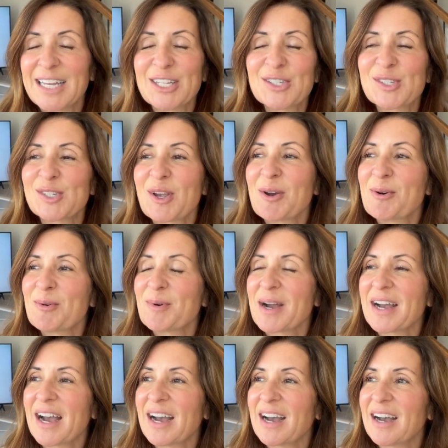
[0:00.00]
So
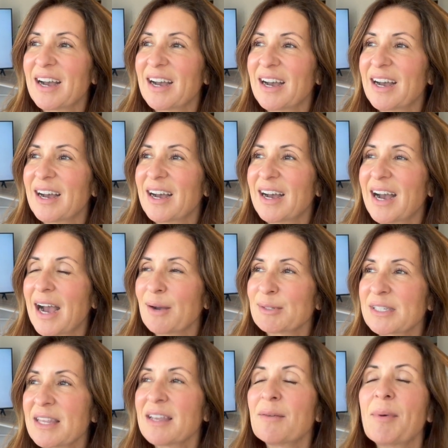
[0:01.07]
I
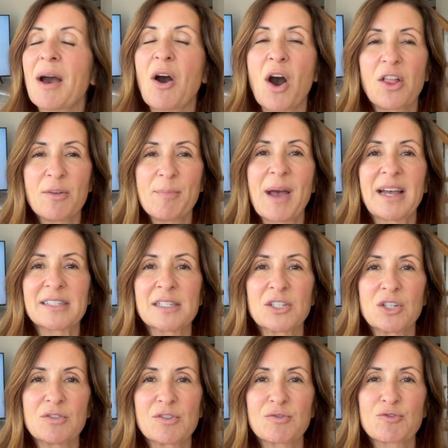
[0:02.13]
was thinking about all the
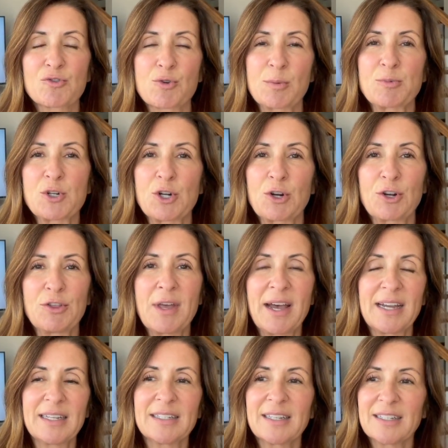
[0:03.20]
passages of scripture
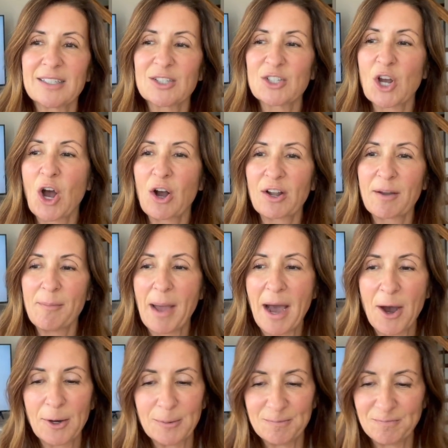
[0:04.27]
that talk
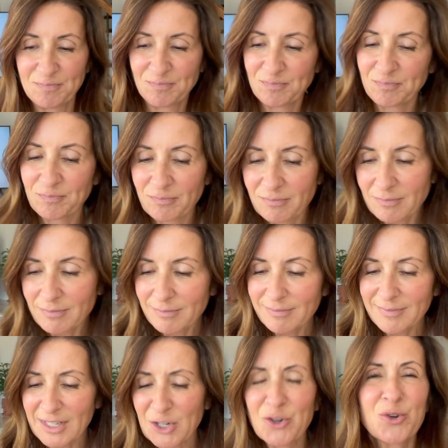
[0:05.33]
about
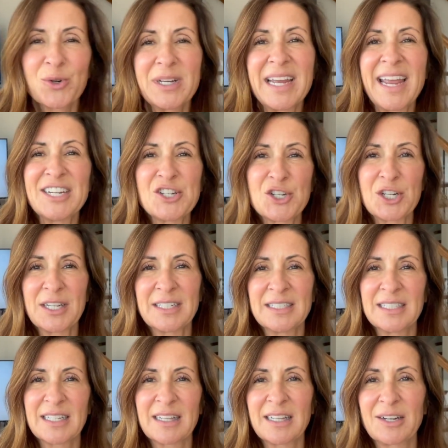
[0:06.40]
creation
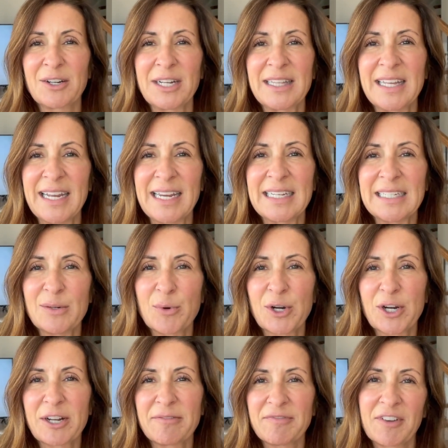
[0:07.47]
declaring the
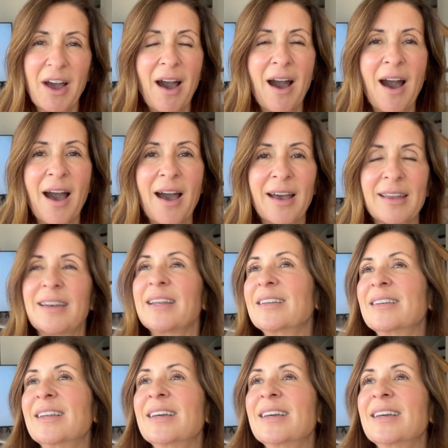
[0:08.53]
handiwork of God and